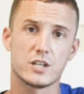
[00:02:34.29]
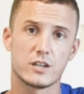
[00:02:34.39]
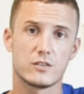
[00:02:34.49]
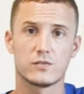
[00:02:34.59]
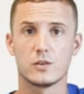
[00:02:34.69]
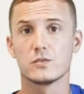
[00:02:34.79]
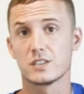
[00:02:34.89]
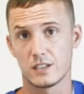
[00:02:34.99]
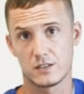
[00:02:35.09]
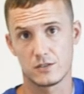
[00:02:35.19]
check your float
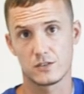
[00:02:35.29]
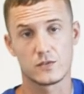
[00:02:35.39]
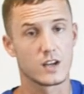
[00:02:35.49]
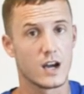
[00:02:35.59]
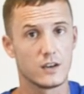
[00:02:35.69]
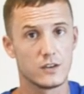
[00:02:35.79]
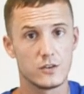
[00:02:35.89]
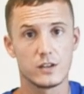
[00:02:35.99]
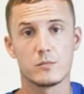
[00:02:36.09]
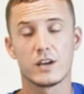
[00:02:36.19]
sensors for
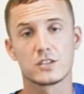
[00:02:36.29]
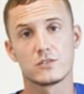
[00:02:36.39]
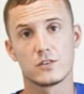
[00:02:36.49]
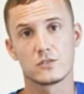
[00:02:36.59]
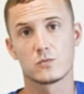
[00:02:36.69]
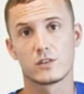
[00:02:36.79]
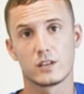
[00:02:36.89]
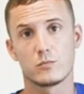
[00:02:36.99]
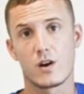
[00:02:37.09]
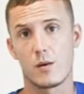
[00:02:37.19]
continuity and make sure those are
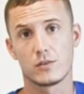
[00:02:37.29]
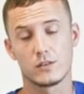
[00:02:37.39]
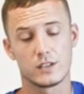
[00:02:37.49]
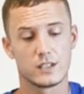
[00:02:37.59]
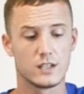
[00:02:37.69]
working properly.